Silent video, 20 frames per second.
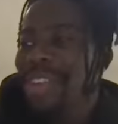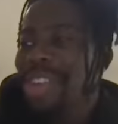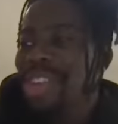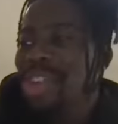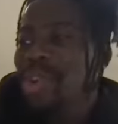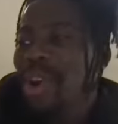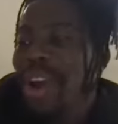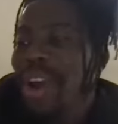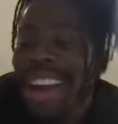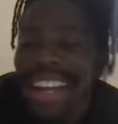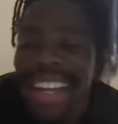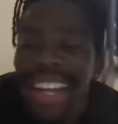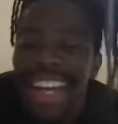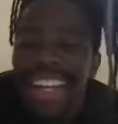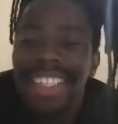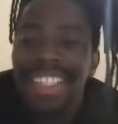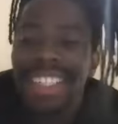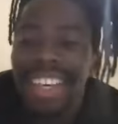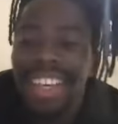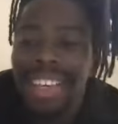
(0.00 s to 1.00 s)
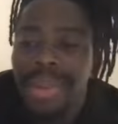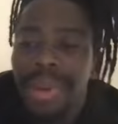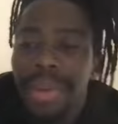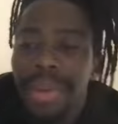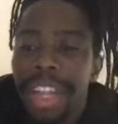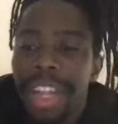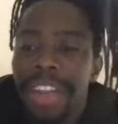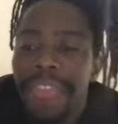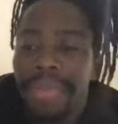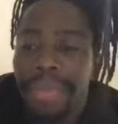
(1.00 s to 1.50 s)
try and answer. So I'm
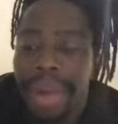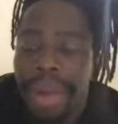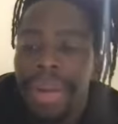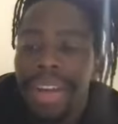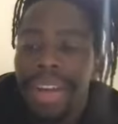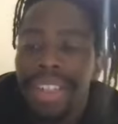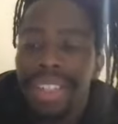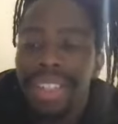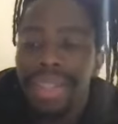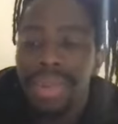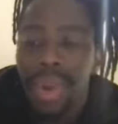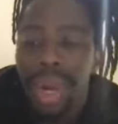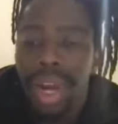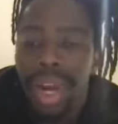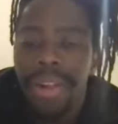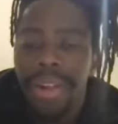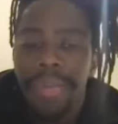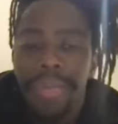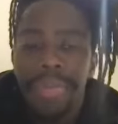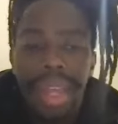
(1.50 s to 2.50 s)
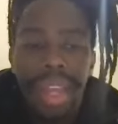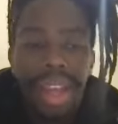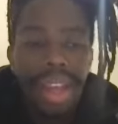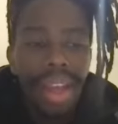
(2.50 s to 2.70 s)
going to give it my best as well.